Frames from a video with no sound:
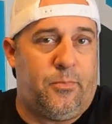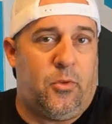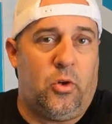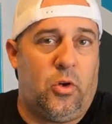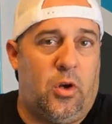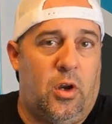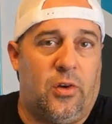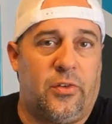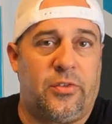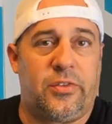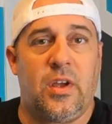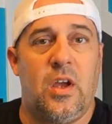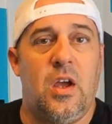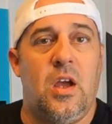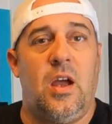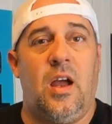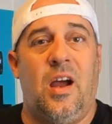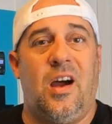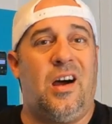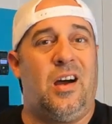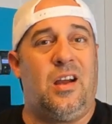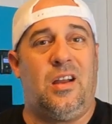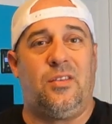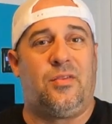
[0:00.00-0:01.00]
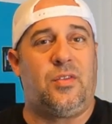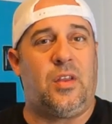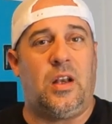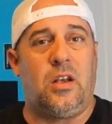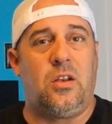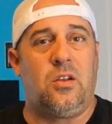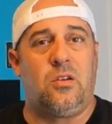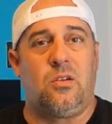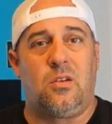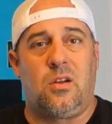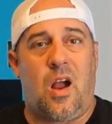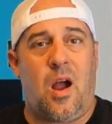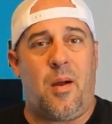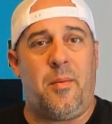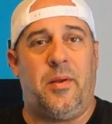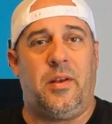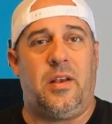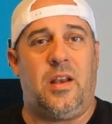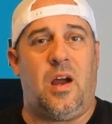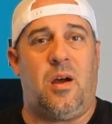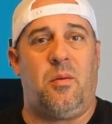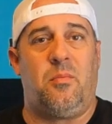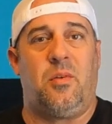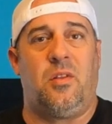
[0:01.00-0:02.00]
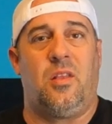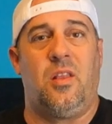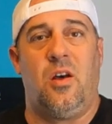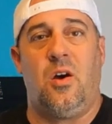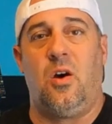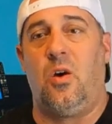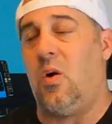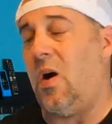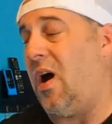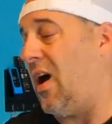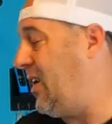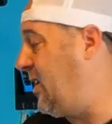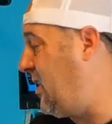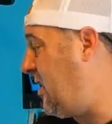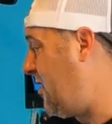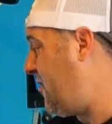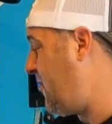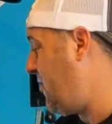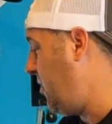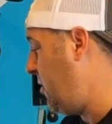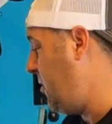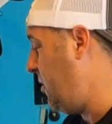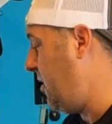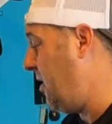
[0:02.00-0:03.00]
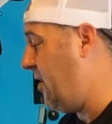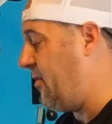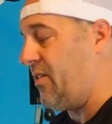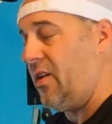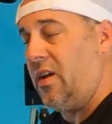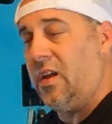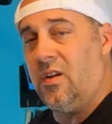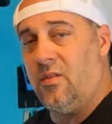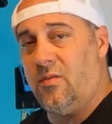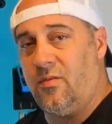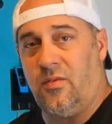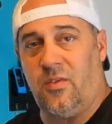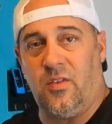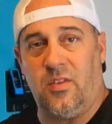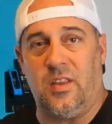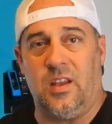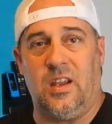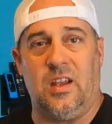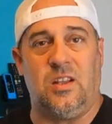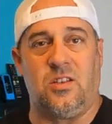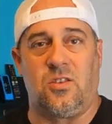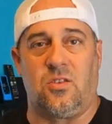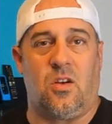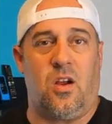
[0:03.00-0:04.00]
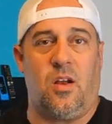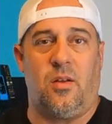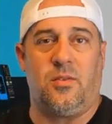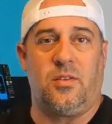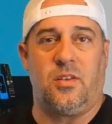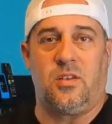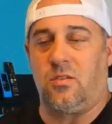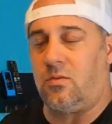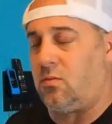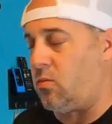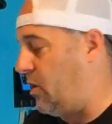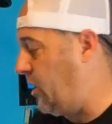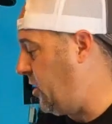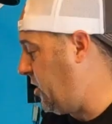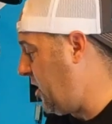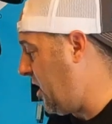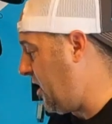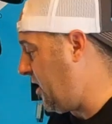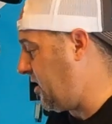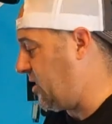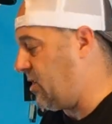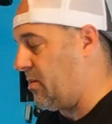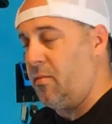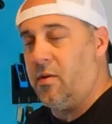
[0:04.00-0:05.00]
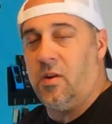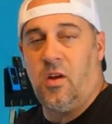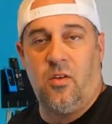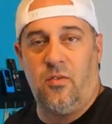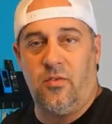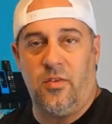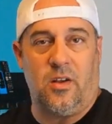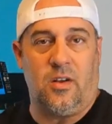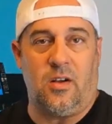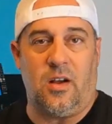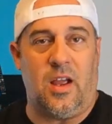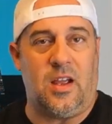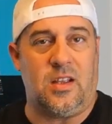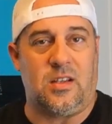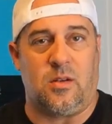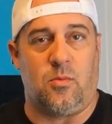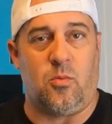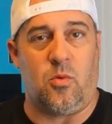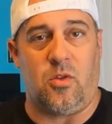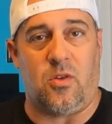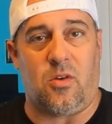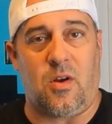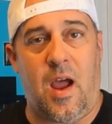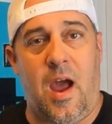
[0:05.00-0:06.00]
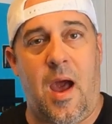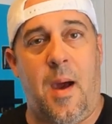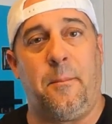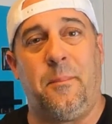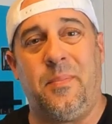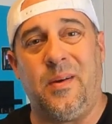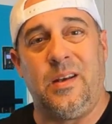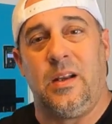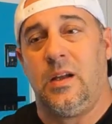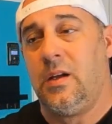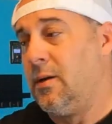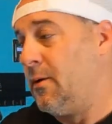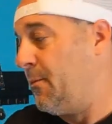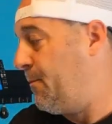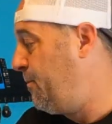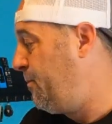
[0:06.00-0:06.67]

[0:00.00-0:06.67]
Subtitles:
Who knows? If they do, comment down below. I definitely would love to get them for these, or I'll just reach out to somebody over there and ask where they're at. But